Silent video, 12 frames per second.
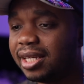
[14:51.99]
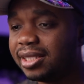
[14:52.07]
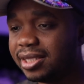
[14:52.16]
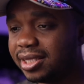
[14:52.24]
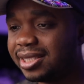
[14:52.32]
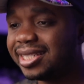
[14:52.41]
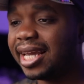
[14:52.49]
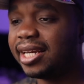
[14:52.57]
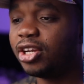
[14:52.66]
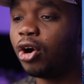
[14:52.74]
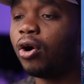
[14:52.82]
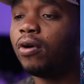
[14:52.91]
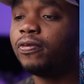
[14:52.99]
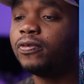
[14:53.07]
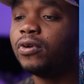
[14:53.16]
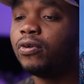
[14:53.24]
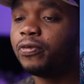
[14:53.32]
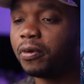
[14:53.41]
the telling
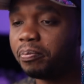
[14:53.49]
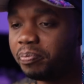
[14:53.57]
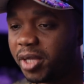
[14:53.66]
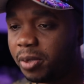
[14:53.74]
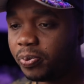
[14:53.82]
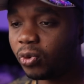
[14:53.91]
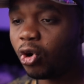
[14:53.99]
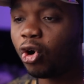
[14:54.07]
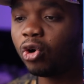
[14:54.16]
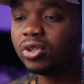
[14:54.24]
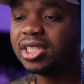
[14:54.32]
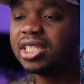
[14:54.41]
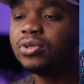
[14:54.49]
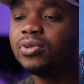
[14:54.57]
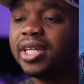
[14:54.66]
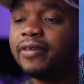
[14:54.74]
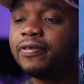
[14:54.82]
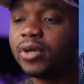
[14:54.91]
off from people until
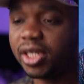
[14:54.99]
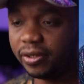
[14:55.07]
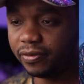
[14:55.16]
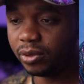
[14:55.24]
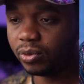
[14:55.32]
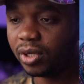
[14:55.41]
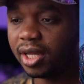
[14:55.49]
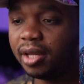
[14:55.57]
they forgive you.